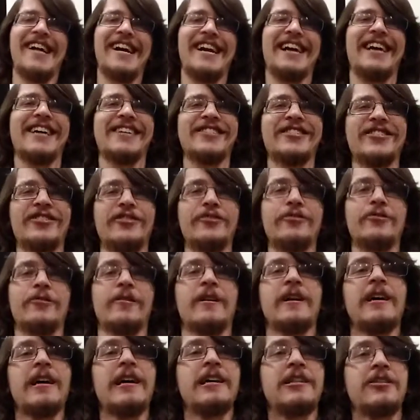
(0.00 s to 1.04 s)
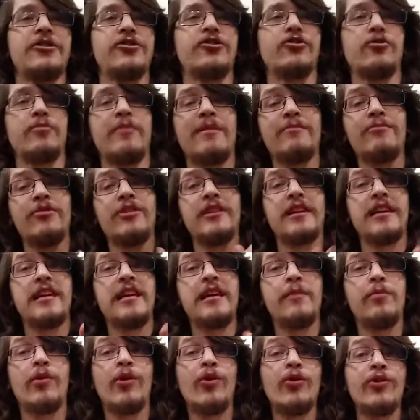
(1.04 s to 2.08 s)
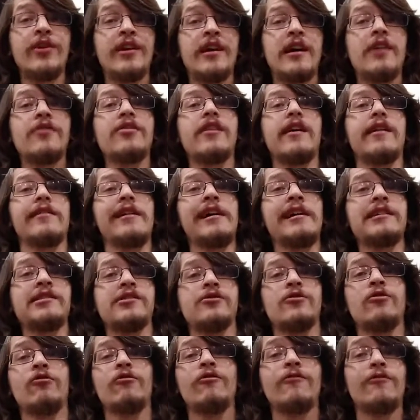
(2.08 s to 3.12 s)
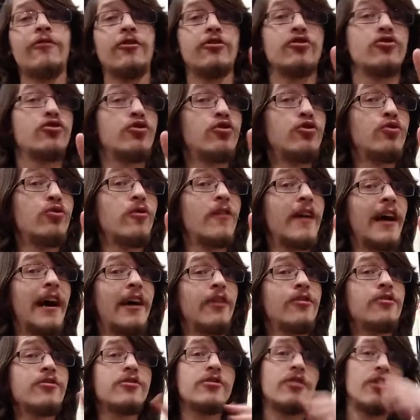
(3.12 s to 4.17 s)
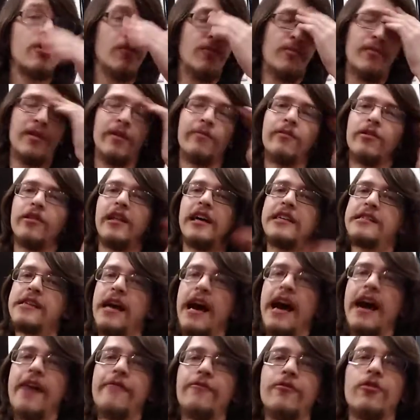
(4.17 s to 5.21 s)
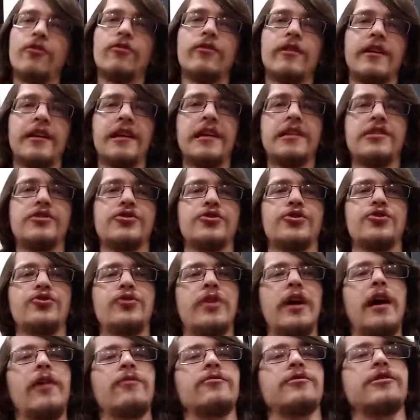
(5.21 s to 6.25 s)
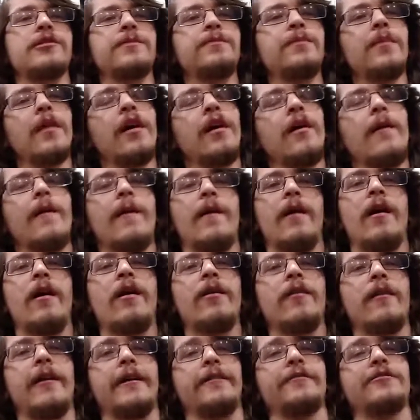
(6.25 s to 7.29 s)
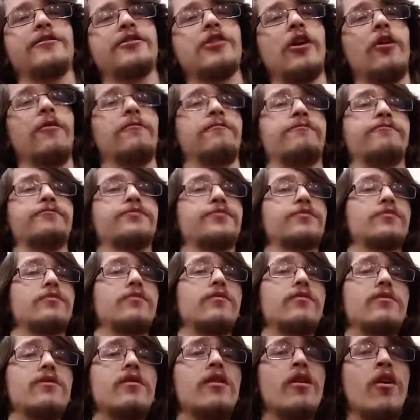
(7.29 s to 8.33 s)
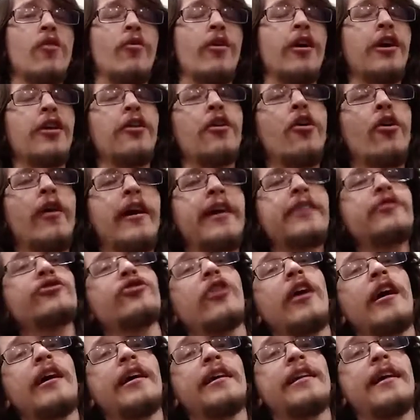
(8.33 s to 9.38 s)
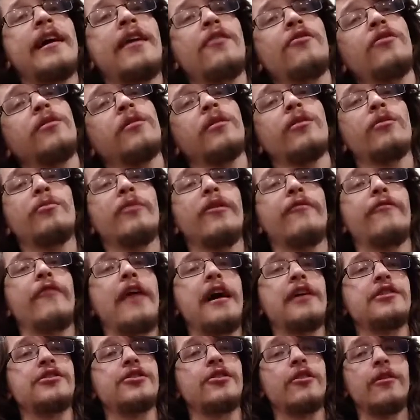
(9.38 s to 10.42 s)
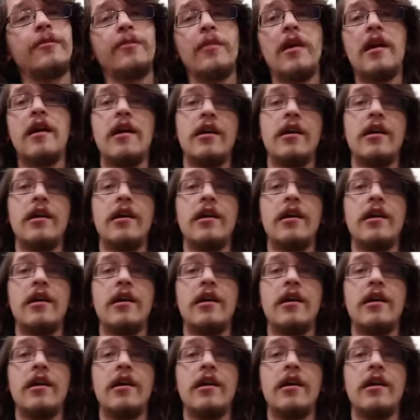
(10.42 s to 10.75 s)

How'd you do? Did you remember to keep holding out that last note for 2 counts? Remember, that's a half note. It gets 2 counts. All right, so we're going to go ahead and try it now a little bit faster.